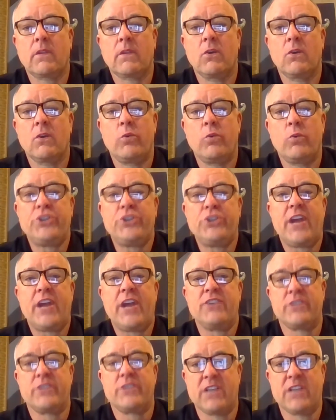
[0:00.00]
We
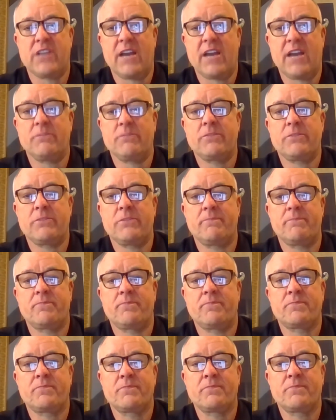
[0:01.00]
change the times.
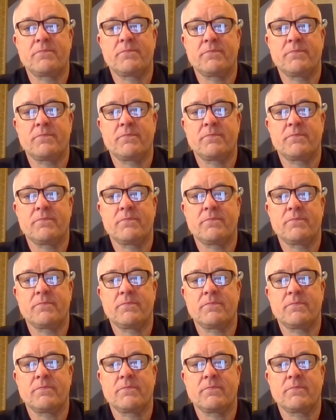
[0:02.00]

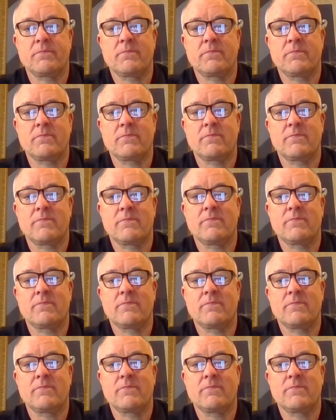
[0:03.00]
I like that.